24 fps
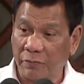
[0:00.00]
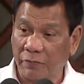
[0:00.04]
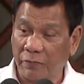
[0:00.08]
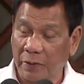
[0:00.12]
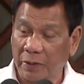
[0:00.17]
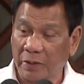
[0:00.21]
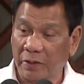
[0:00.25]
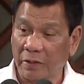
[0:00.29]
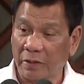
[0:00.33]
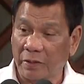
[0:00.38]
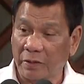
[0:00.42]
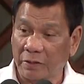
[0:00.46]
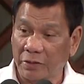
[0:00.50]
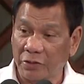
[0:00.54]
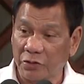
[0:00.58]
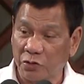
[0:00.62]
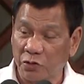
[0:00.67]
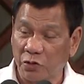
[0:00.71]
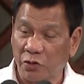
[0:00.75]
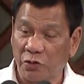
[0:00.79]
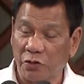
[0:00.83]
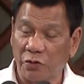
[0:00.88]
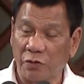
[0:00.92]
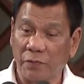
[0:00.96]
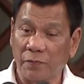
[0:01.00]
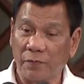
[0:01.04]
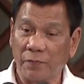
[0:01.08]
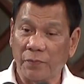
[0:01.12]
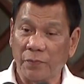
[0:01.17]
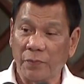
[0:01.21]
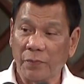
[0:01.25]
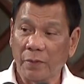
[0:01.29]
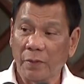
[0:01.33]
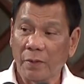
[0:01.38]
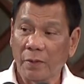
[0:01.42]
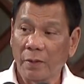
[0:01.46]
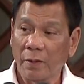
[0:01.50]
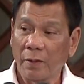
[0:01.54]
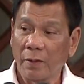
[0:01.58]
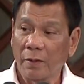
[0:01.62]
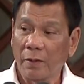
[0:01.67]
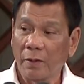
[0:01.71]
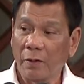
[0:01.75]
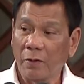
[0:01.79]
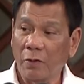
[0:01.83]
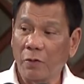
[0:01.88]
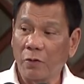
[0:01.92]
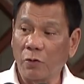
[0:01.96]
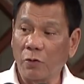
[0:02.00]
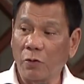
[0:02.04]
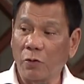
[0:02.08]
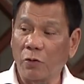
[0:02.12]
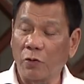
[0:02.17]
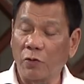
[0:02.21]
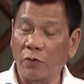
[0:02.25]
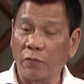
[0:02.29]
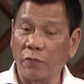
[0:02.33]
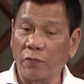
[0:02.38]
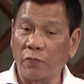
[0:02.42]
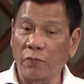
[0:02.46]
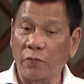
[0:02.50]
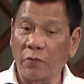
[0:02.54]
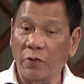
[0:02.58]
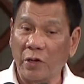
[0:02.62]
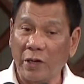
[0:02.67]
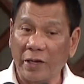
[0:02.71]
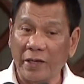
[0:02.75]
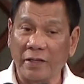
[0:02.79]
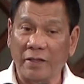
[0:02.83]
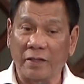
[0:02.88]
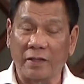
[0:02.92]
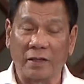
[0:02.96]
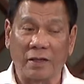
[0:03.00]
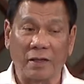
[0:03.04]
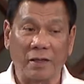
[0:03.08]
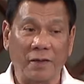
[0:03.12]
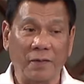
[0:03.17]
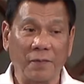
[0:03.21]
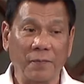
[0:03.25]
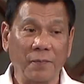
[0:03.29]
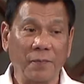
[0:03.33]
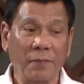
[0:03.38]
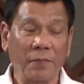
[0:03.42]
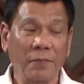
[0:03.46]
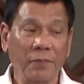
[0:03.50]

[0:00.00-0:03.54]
Father Tizon, of Leyte.